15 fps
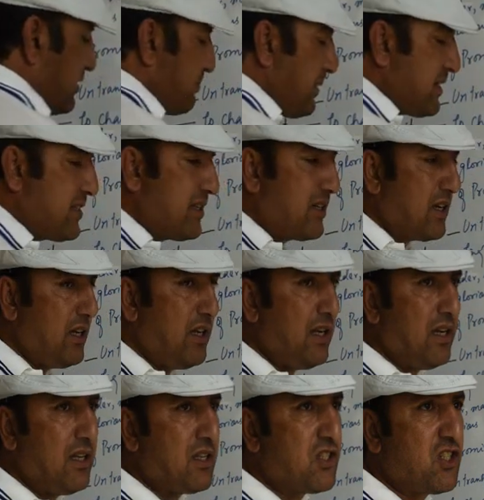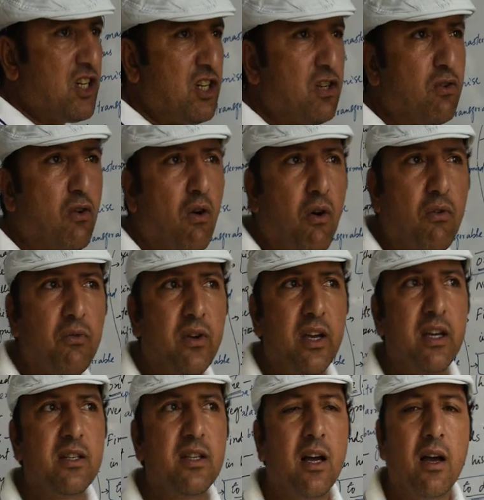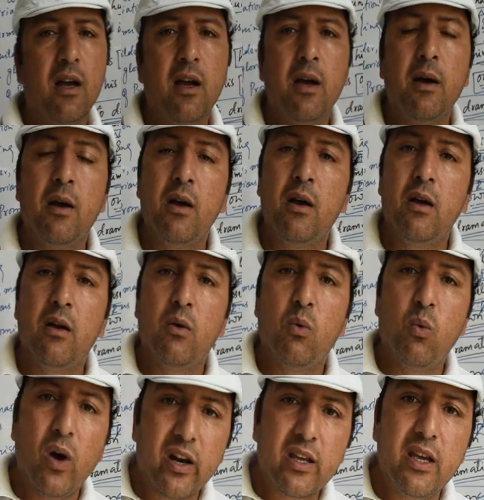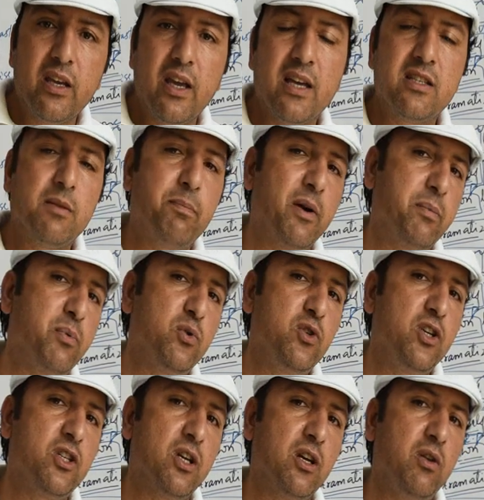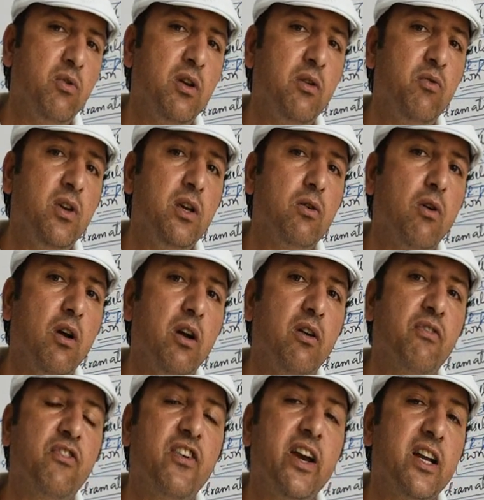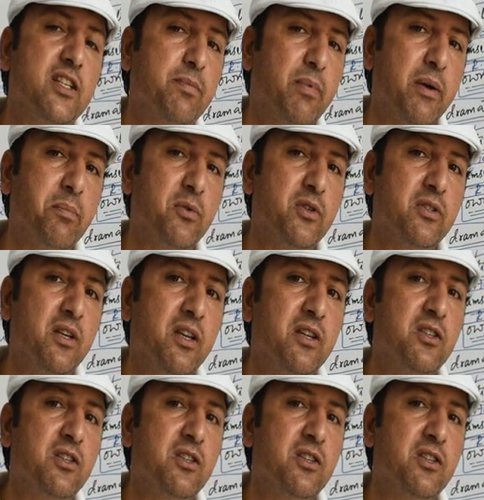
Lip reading: basically instead of is a working as a preposition. When we call it phrase preposition,